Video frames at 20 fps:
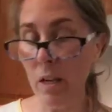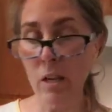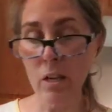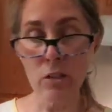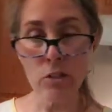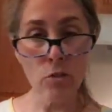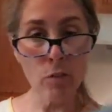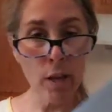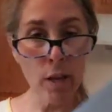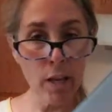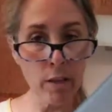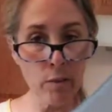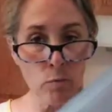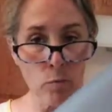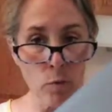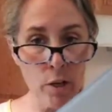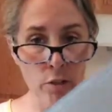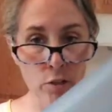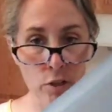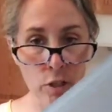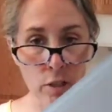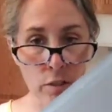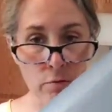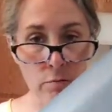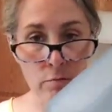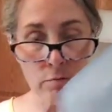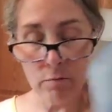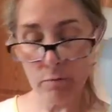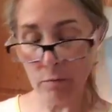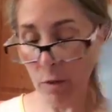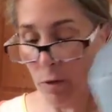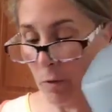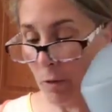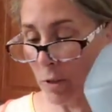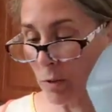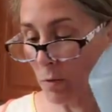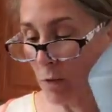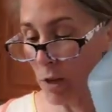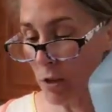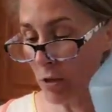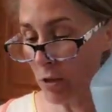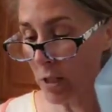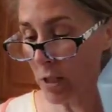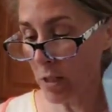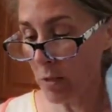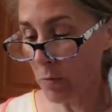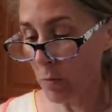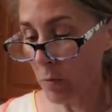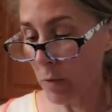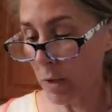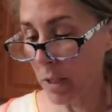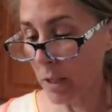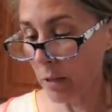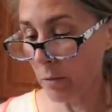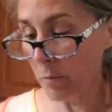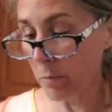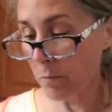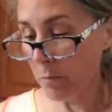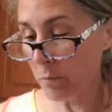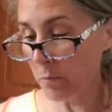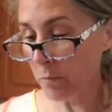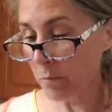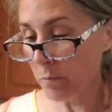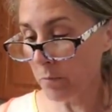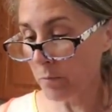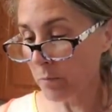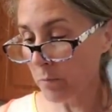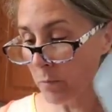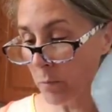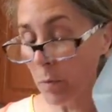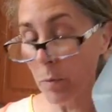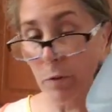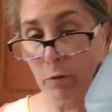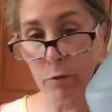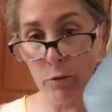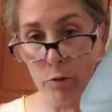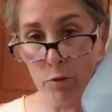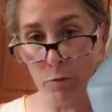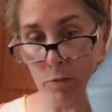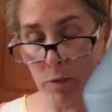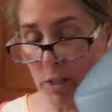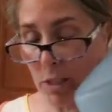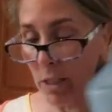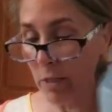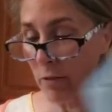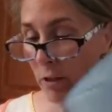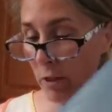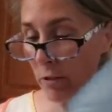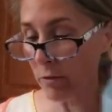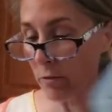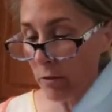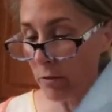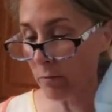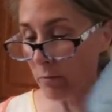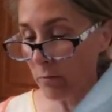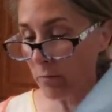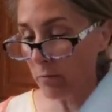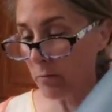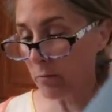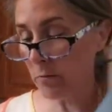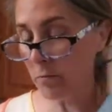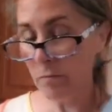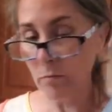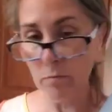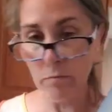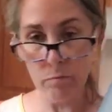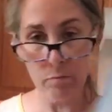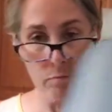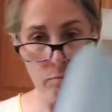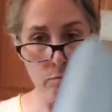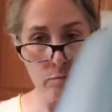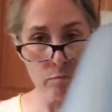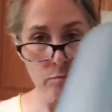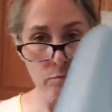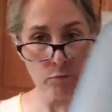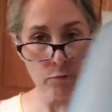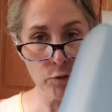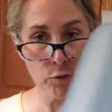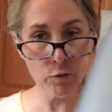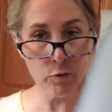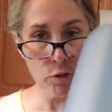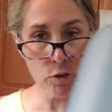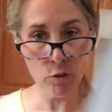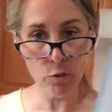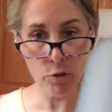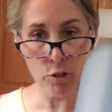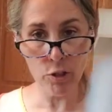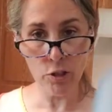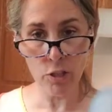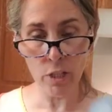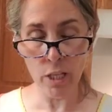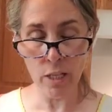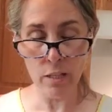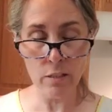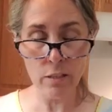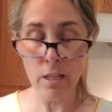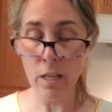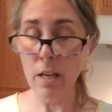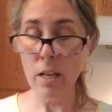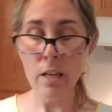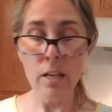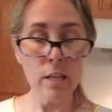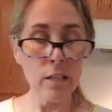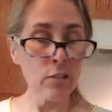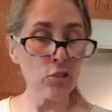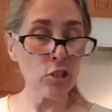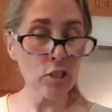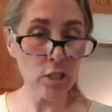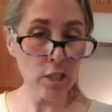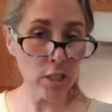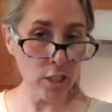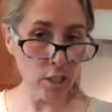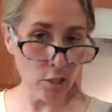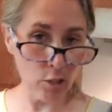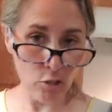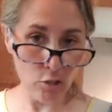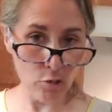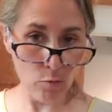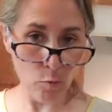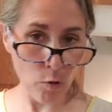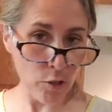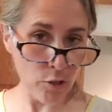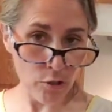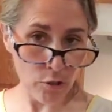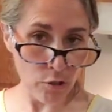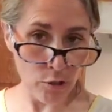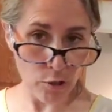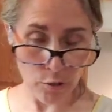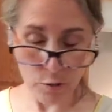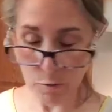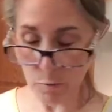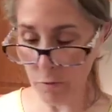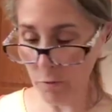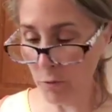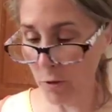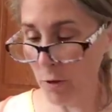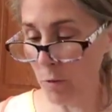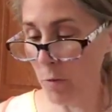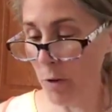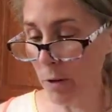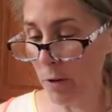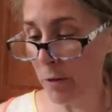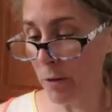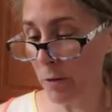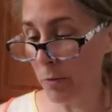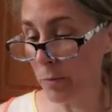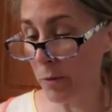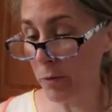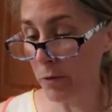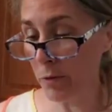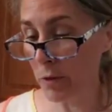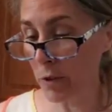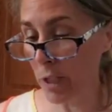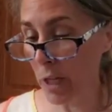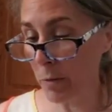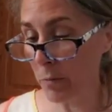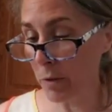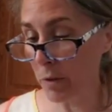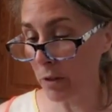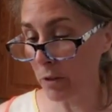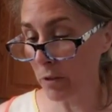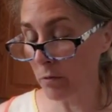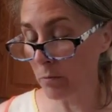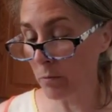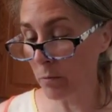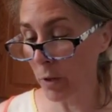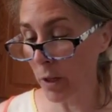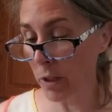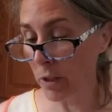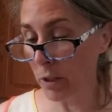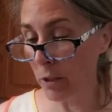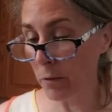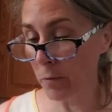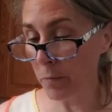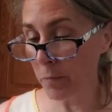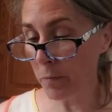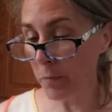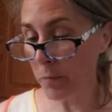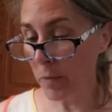So hand washing. We always wash these when we get them, when we first receive our food storage things, just like you should wash your clothes before you wear them the first time when you're brand new.